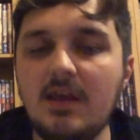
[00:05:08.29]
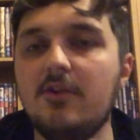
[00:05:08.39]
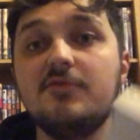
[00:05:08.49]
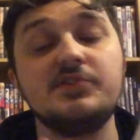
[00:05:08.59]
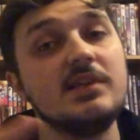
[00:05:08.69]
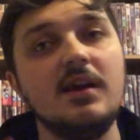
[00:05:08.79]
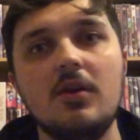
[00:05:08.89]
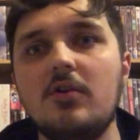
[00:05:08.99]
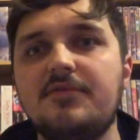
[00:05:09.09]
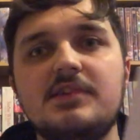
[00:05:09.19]
And obviously a
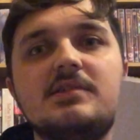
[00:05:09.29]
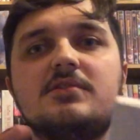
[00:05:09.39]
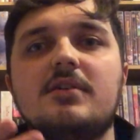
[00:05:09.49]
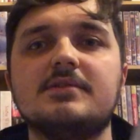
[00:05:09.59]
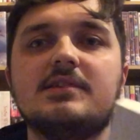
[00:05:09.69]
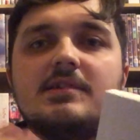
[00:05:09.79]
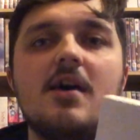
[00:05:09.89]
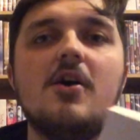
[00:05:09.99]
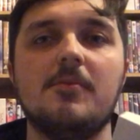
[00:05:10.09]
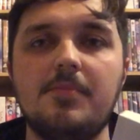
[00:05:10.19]
lot of this is done to
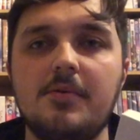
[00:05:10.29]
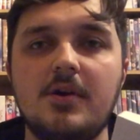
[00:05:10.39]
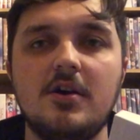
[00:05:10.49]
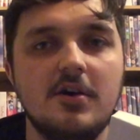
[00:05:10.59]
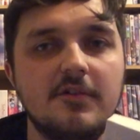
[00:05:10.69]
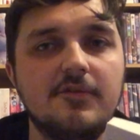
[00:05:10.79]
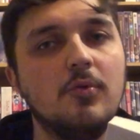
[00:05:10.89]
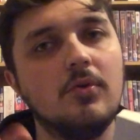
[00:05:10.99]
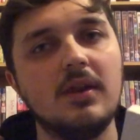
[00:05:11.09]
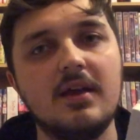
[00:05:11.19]
set up
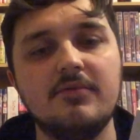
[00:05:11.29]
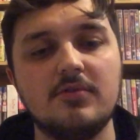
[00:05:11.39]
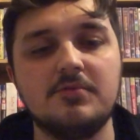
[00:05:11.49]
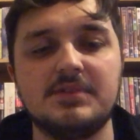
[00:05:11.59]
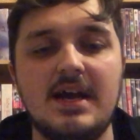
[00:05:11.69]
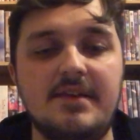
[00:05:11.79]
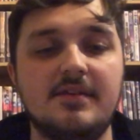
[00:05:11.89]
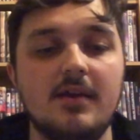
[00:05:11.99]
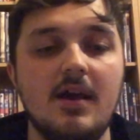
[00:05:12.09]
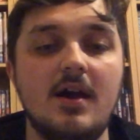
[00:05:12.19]
for later volumes,
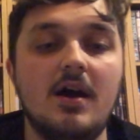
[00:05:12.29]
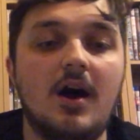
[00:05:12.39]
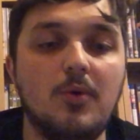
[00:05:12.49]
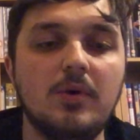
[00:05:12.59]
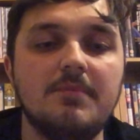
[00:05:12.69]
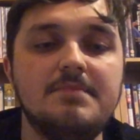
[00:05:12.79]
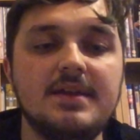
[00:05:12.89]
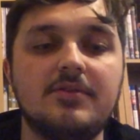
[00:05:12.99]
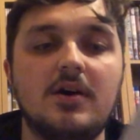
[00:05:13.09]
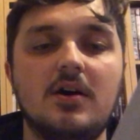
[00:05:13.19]
and I will
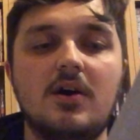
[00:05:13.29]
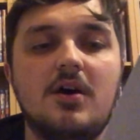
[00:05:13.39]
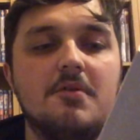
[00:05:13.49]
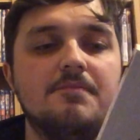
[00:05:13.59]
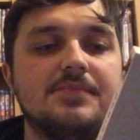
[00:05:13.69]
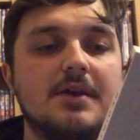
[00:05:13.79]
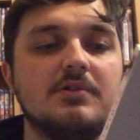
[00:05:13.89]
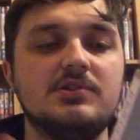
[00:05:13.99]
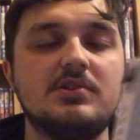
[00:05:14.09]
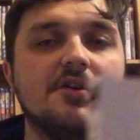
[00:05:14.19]
admit that there
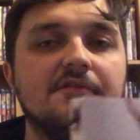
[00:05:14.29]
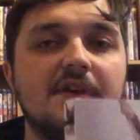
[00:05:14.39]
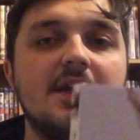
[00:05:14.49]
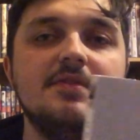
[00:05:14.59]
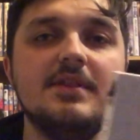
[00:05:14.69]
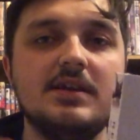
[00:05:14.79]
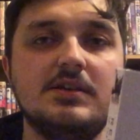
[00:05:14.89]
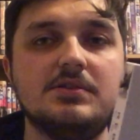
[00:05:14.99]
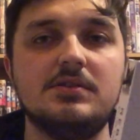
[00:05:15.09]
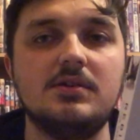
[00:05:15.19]
is stuff in
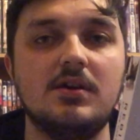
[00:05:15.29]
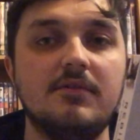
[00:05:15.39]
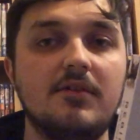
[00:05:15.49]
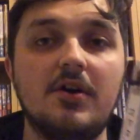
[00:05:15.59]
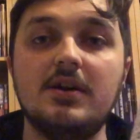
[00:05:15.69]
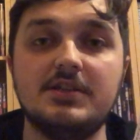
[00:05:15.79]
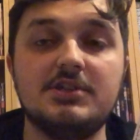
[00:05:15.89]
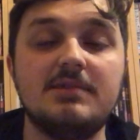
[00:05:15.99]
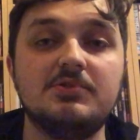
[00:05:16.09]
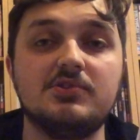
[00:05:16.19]
these early
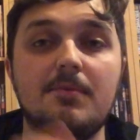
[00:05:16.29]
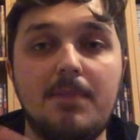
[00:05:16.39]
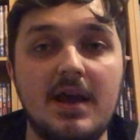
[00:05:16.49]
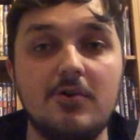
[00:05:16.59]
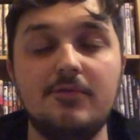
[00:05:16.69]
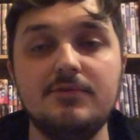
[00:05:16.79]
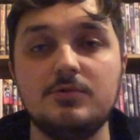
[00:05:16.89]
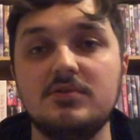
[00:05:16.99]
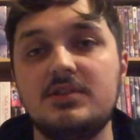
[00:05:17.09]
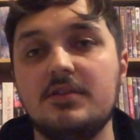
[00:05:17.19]
chapters that pay off
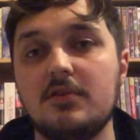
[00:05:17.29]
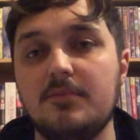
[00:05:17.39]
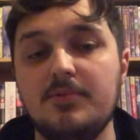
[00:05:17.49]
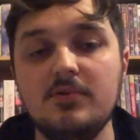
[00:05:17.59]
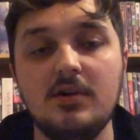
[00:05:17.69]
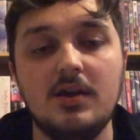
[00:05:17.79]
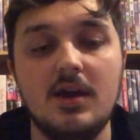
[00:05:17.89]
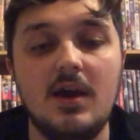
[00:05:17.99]
towards the end of the book.